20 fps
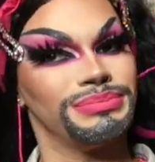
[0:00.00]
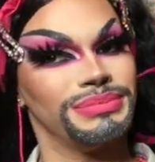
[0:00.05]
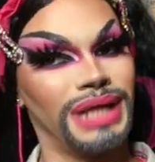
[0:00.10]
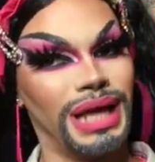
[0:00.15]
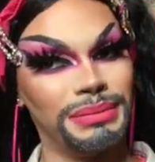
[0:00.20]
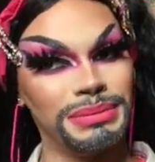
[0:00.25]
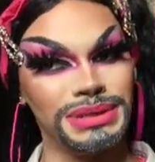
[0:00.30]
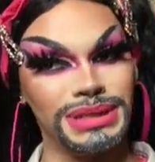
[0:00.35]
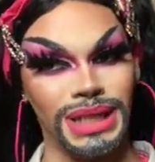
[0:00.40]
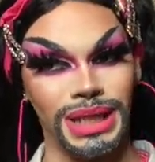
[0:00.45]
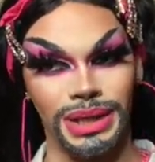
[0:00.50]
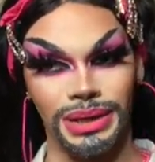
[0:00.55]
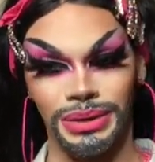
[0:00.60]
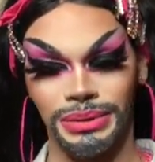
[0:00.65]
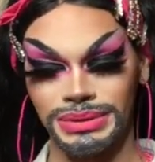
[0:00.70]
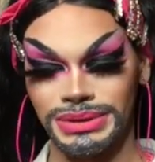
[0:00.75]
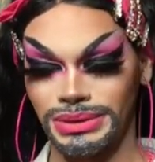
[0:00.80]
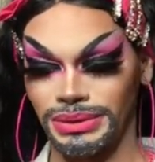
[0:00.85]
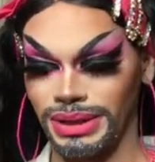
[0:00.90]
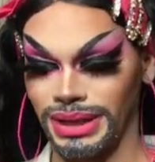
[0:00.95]
I'm slow,
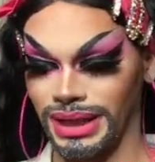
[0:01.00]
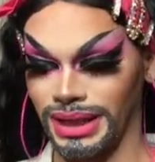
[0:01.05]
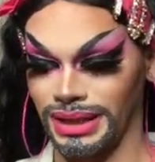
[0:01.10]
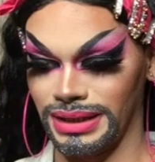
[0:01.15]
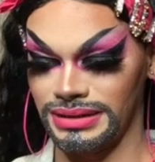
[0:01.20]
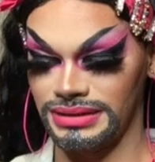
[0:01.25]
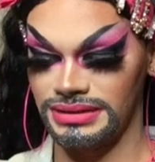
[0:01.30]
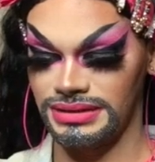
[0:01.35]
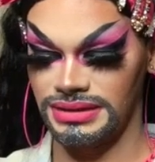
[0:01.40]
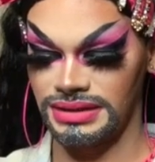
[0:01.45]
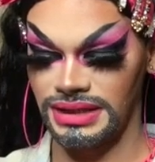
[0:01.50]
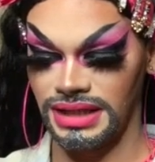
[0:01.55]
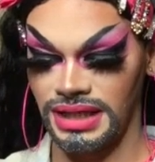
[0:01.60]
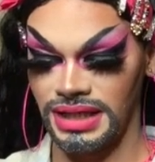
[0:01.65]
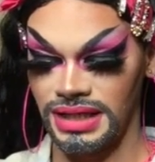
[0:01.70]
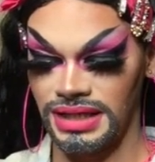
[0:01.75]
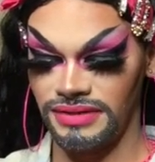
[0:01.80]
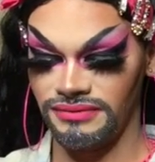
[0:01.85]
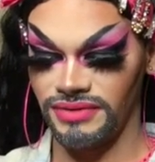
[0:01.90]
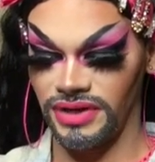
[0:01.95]
it's okay.
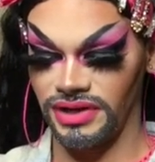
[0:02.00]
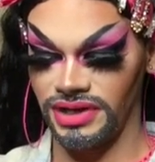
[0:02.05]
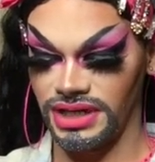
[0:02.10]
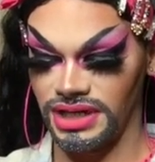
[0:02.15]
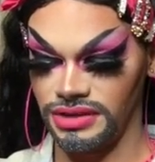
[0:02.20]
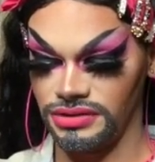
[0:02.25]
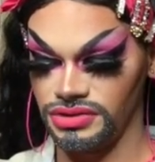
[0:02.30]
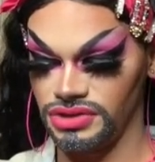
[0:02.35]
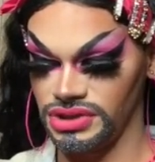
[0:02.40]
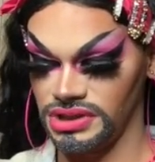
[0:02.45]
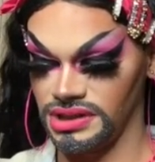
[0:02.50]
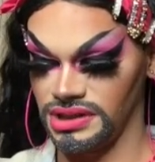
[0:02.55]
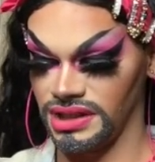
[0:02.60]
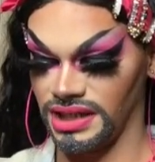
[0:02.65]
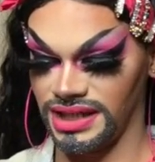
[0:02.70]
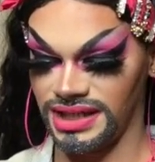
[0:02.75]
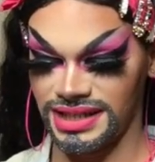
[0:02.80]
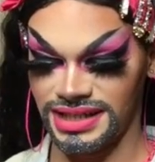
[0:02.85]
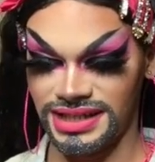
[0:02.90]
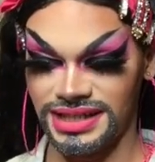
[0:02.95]
Fairy energy.
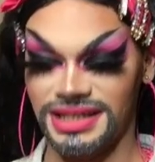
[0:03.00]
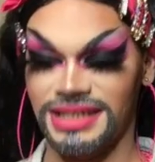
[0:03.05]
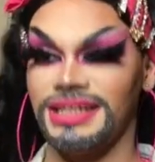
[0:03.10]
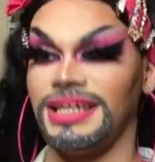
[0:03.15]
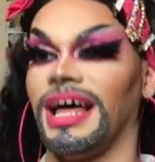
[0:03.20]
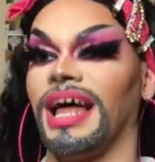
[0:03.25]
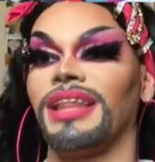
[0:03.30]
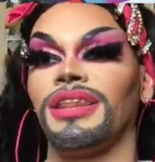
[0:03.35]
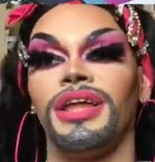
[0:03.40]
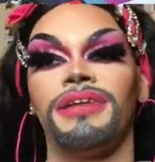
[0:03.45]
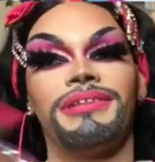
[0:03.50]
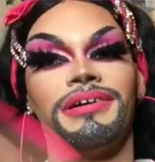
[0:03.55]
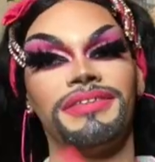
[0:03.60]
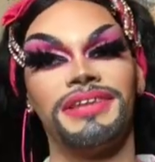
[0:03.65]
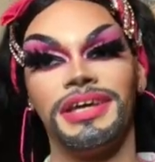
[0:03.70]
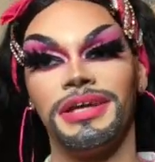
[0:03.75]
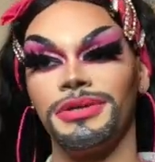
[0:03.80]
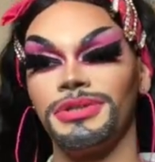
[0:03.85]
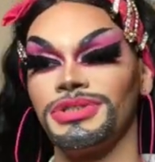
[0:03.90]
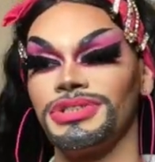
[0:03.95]
Again, I love how
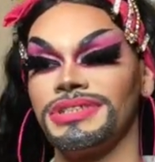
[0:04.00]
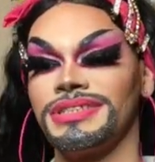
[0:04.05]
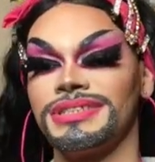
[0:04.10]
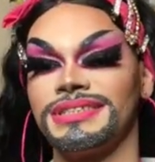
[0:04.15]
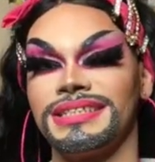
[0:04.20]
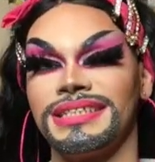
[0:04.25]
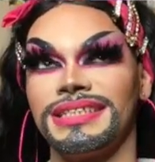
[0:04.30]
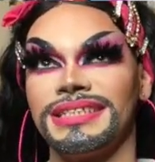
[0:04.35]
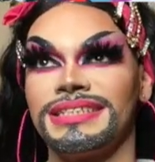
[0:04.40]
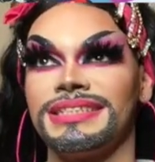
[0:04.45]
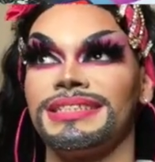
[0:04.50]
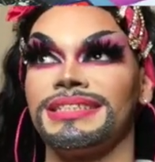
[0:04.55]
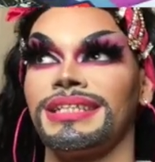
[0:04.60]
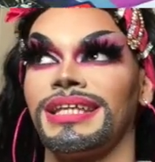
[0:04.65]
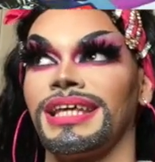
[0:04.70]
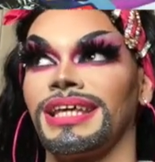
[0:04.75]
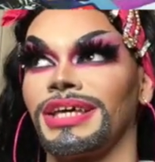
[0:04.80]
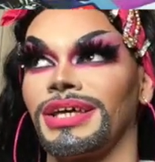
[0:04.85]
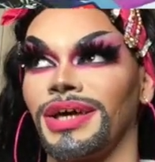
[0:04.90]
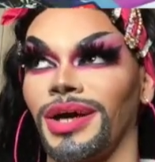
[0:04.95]
the energies tend to
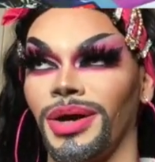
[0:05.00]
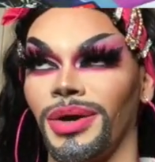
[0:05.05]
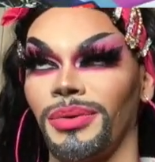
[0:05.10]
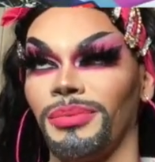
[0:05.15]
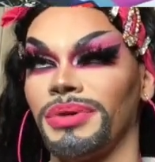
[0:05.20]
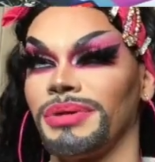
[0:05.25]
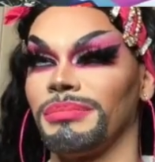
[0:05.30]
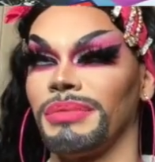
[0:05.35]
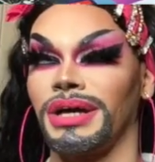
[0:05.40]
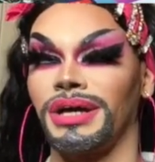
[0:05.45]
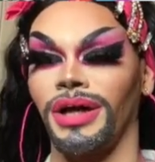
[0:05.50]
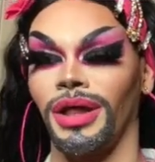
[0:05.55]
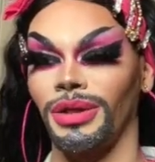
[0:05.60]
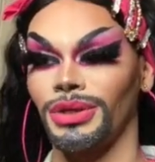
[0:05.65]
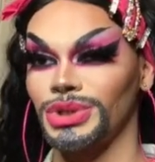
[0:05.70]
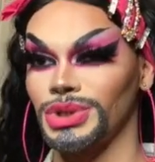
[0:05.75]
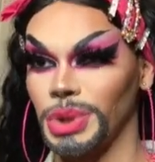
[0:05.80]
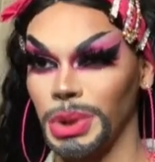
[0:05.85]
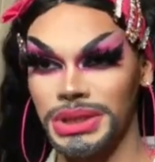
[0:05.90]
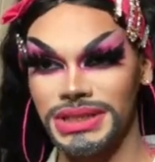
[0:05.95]
like go with my
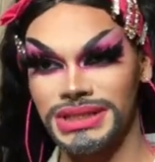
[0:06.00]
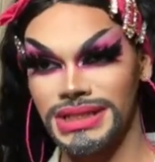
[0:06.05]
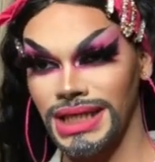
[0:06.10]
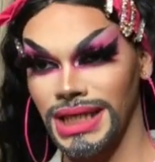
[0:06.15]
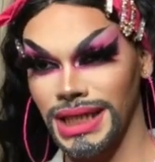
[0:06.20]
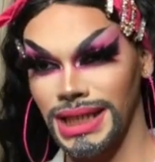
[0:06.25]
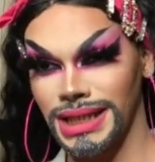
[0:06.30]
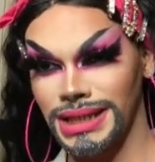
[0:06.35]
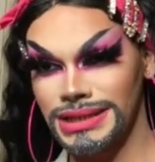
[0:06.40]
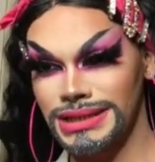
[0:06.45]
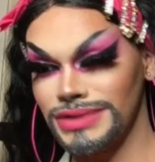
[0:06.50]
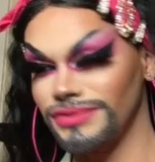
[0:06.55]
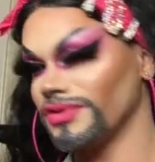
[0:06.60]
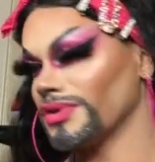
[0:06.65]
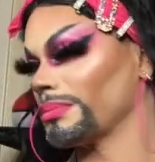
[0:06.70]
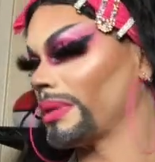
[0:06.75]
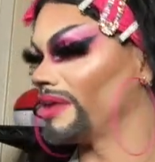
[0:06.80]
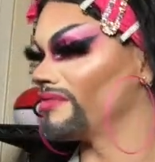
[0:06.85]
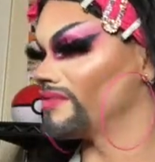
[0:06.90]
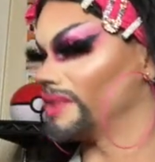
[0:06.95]
color choices for
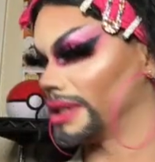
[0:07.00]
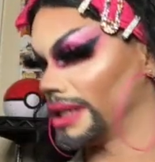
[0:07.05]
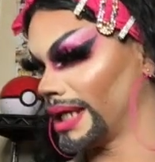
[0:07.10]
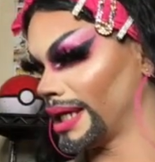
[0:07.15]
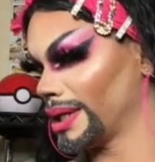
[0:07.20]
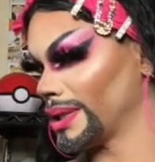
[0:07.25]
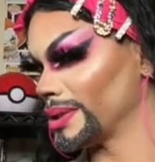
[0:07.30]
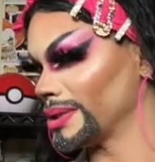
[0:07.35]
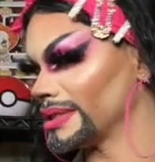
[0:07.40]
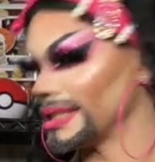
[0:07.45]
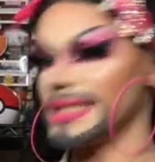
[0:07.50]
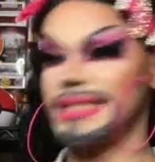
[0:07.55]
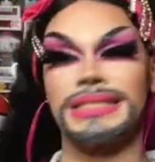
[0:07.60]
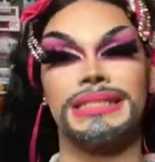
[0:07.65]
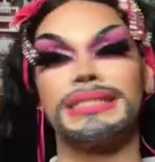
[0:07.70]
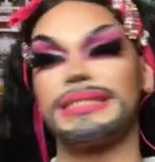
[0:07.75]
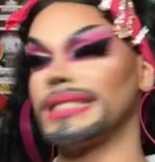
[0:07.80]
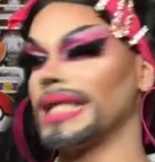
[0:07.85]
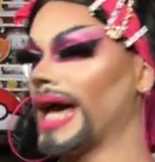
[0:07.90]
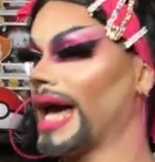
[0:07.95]
my videos.
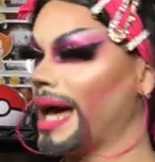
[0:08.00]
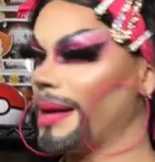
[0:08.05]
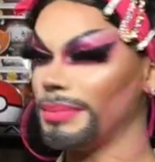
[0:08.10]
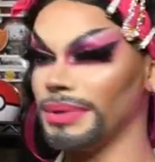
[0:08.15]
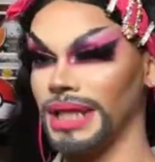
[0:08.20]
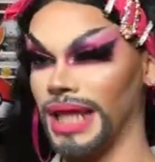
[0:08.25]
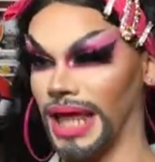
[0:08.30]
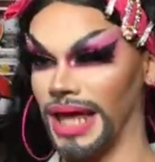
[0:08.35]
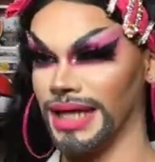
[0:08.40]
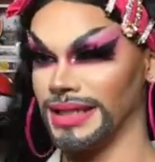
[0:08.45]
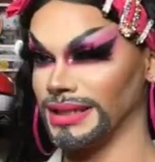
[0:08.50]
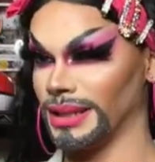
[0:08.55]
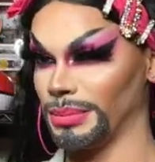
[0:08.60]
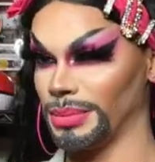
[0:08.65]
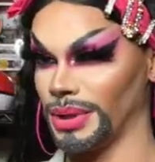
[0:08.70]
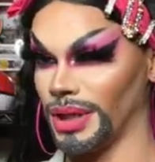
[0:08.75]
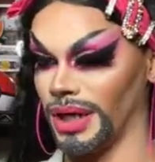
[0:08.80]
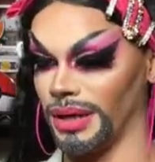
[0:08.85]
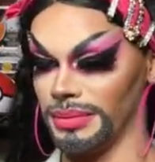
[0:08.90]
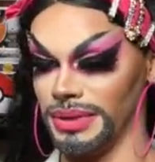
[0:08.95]
It's not planned, I
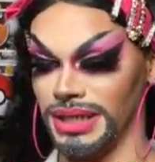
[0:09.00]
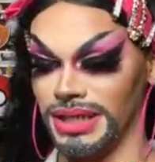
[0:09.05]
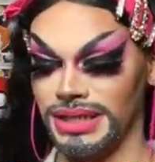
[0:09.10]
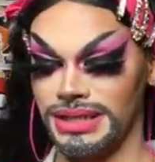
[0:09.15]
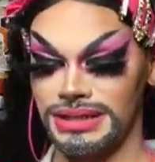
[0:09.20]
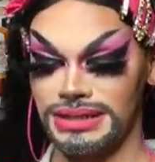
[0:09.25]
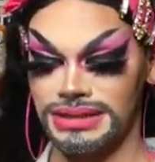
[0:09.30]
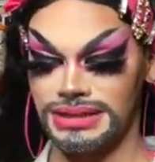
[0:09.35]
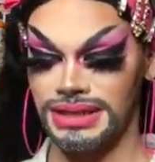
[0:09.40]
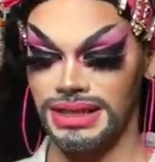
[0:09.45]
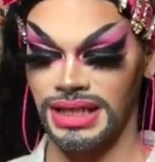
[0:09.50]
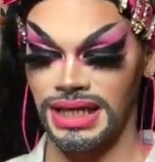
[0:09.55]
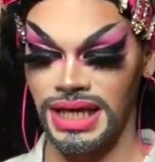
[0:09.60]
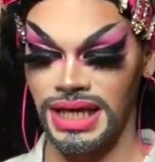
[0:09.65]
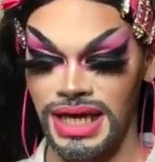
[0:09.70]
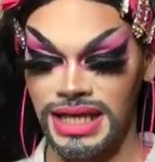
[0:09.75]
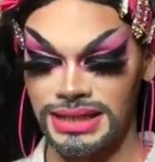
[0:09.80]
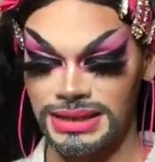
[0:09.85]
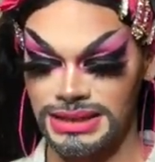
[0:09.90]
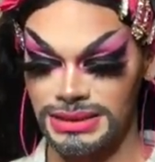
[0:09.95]
promise.
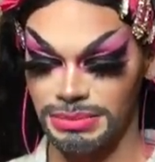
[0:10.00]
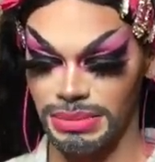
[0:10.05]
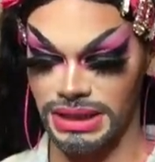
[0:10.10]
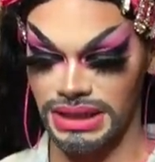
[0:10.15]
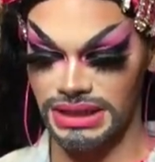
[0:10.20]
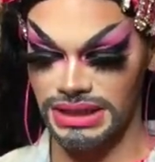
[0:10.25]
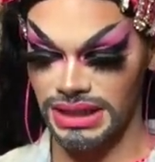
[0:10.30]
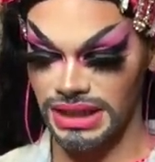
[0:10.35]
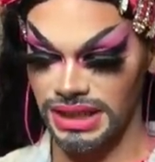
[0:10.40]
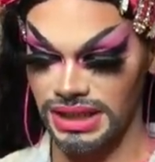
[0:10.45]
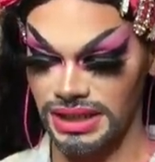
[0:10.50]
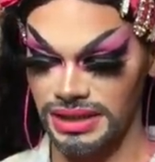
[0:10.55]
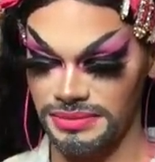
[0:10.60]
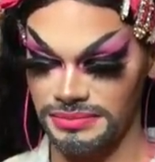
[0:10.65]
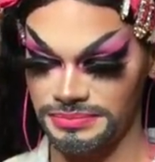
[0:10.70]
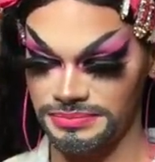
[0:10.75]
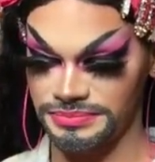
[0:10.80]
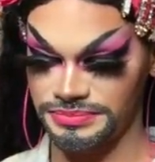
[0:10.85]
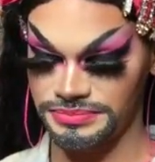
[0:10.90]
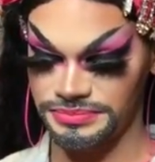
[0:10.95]

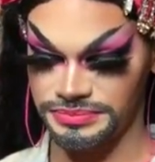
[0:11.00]
Spinda.